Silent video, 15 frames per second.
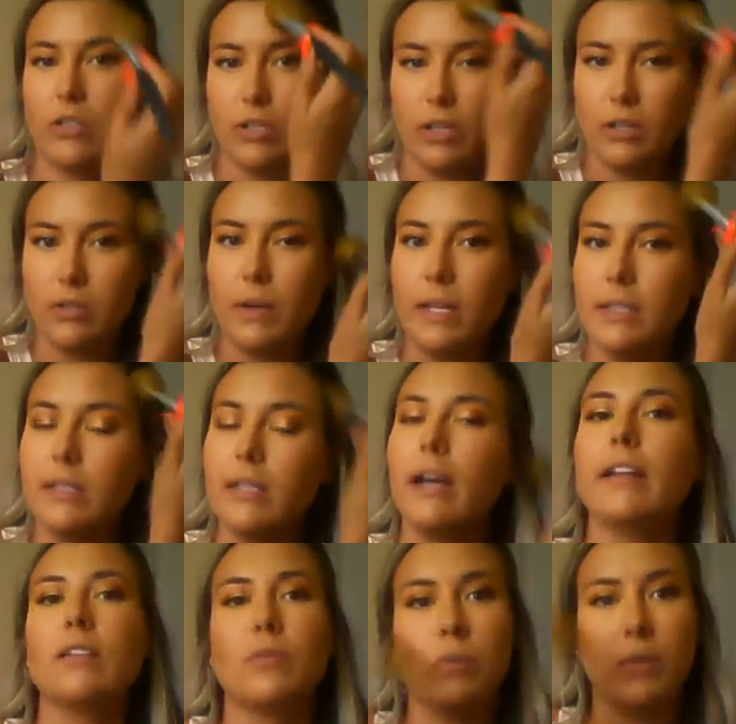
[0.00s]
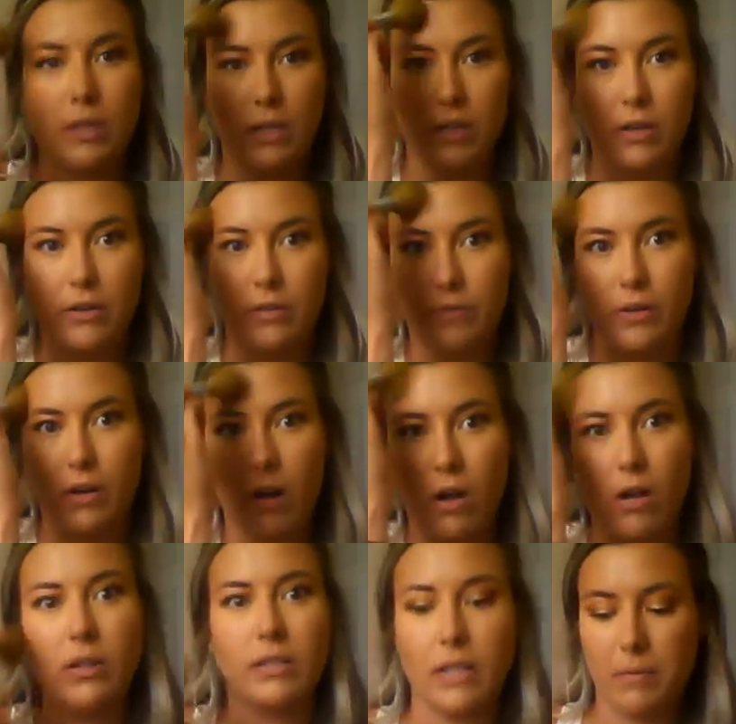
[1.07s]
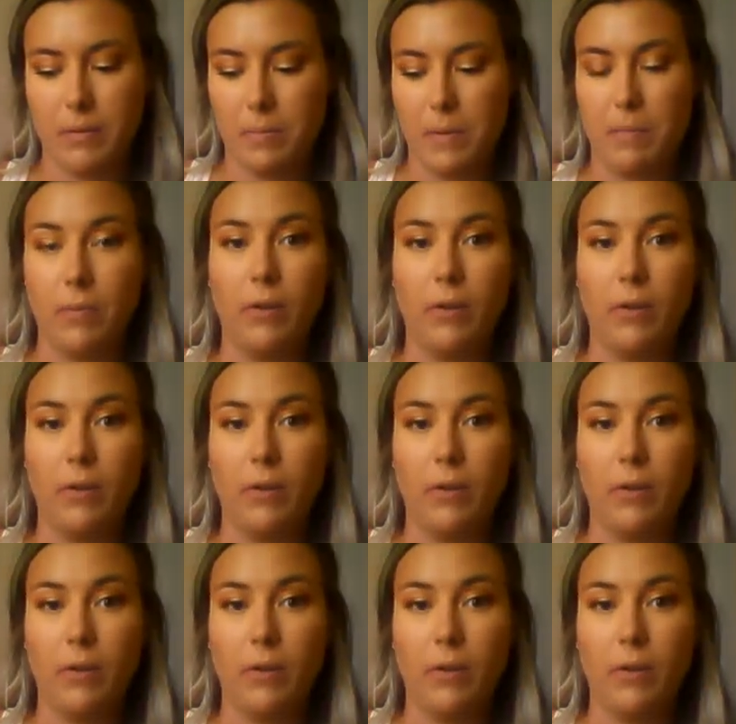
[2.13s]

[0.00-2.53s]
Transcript: That's why I said it's really good for all types of people.